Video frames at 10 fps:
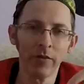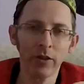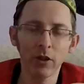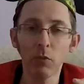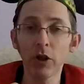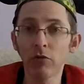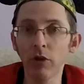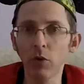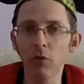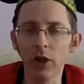So once you're in
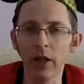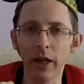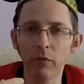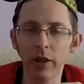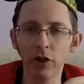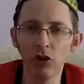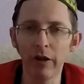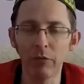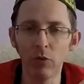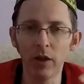a wheelchair, they will then
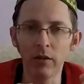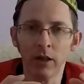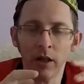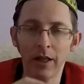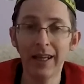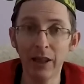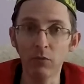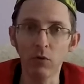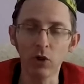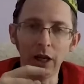strap you in the
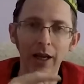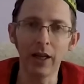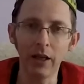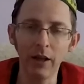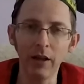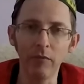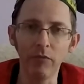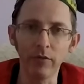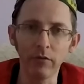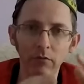wheelchair
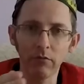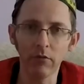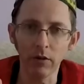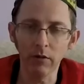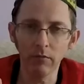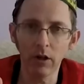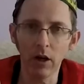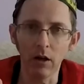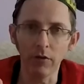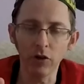in the
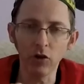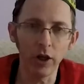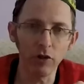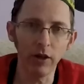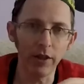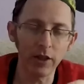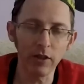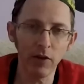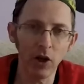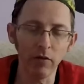car that drives around the
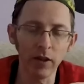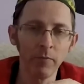safari.